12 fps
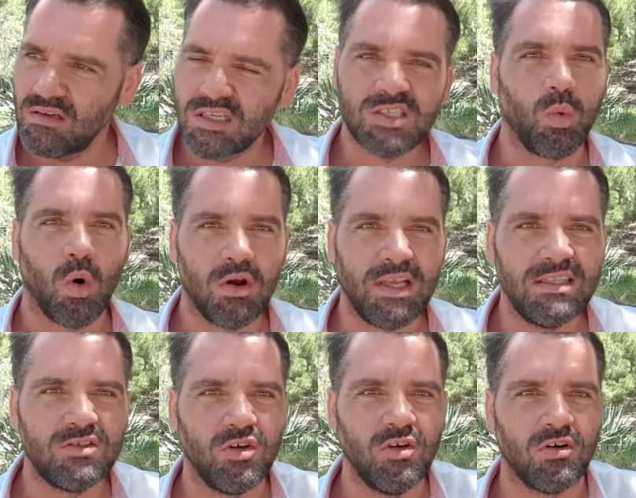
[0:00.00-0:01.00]
sword
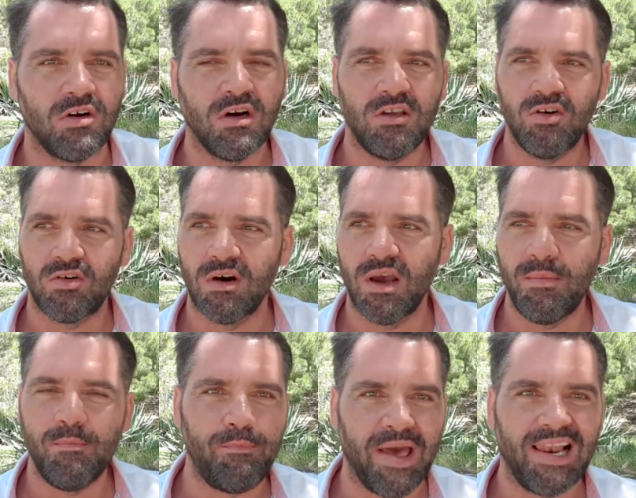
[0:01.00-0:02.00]
into your
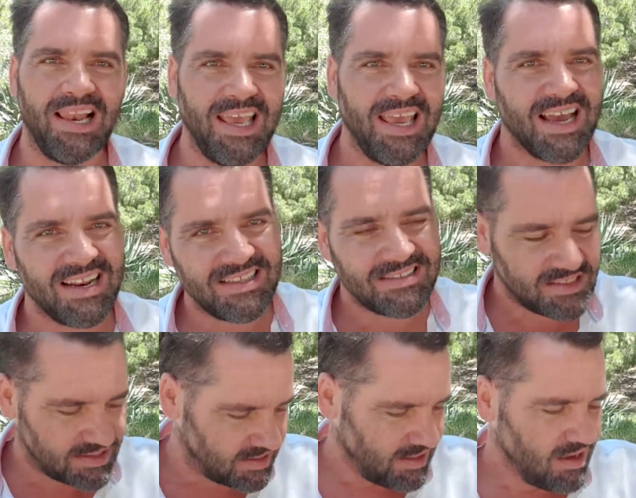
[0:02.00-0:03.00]
belly, and
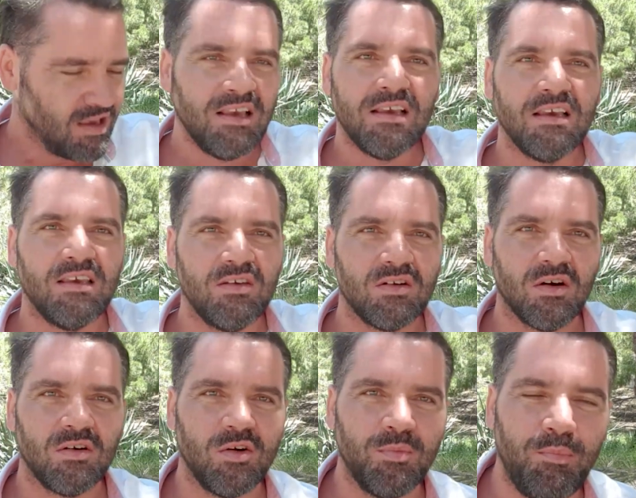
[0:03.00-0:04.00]
it's,
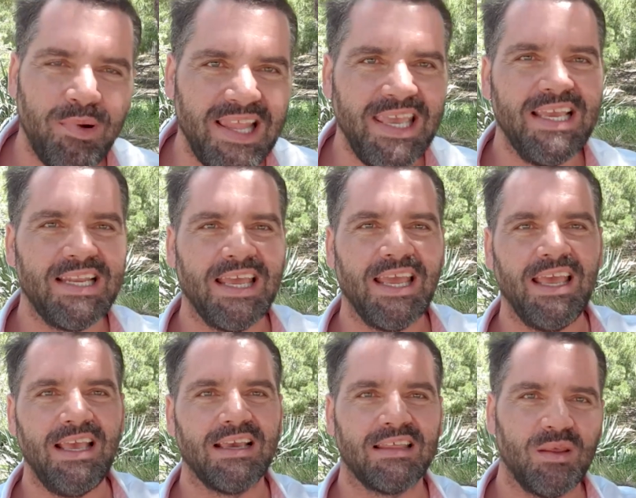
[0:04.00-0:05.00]
you're
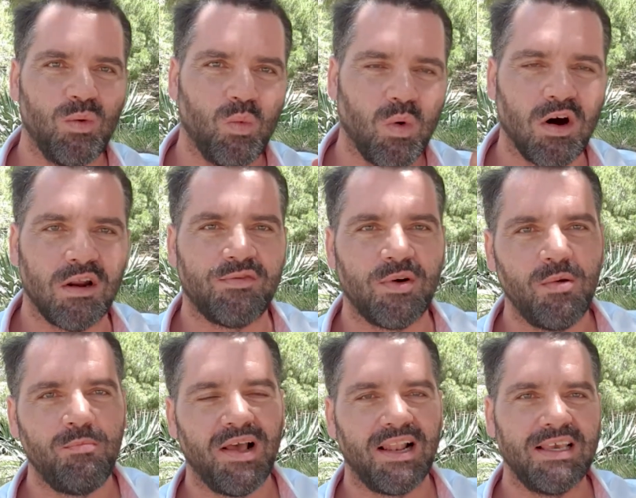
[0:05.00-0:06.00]
bleeding, and the water from
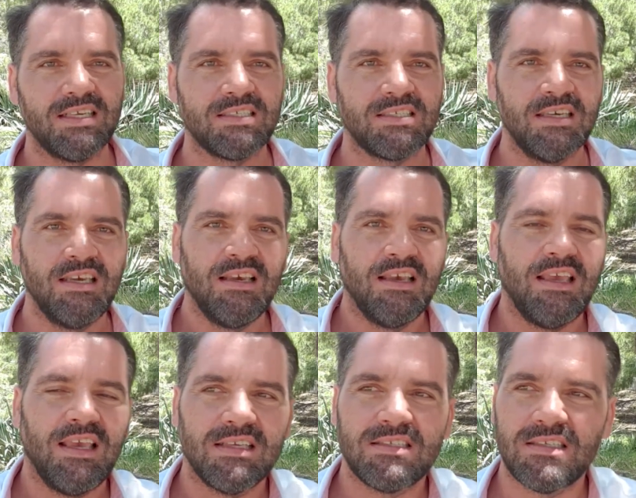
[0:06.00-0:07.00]
your belly
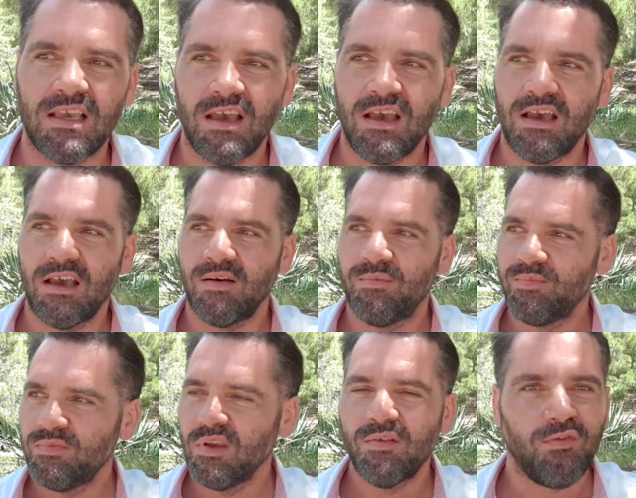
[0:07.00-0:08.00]
is
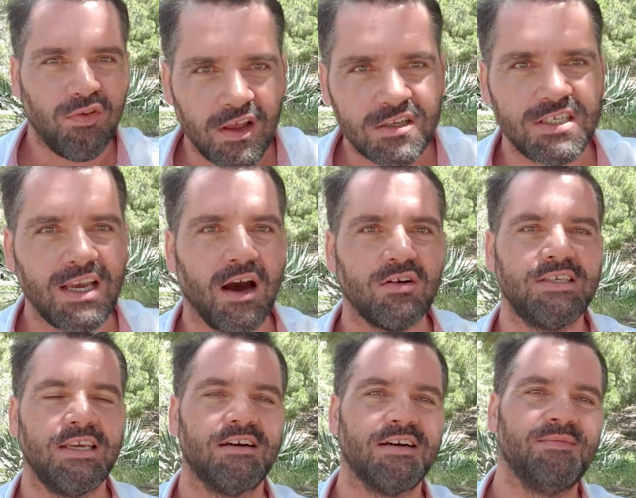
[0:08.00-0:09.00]
flushing out
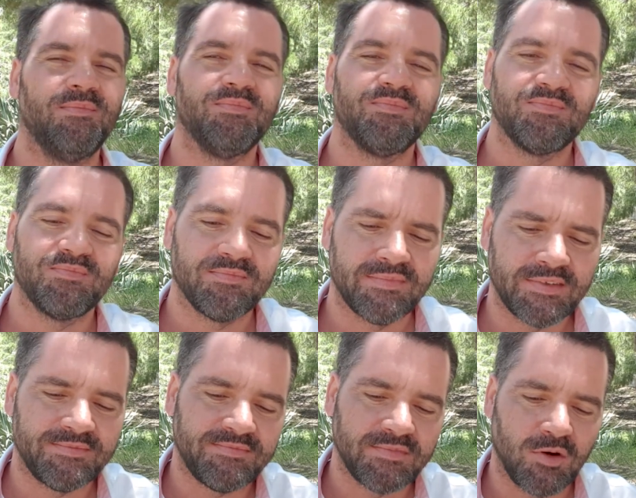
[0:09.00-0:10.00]
here,
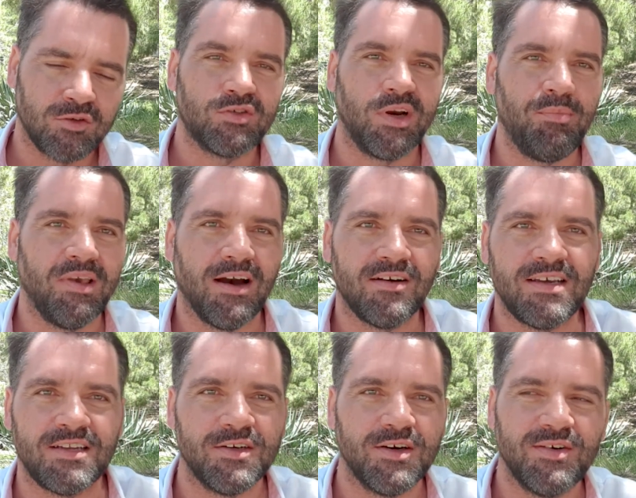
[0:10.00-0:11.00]
or dripping out,
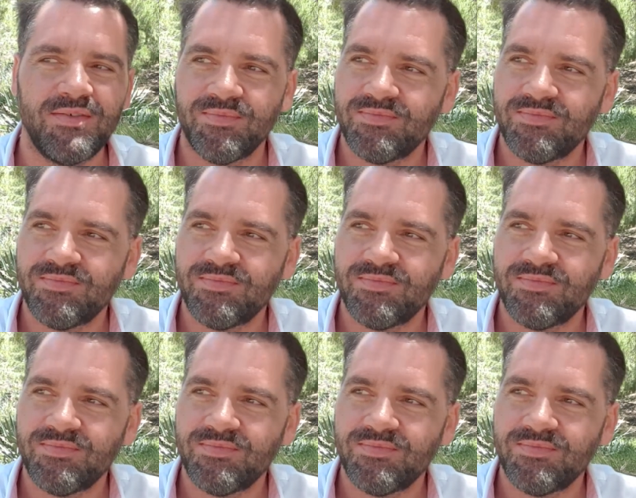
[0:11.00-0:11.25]
I don't know.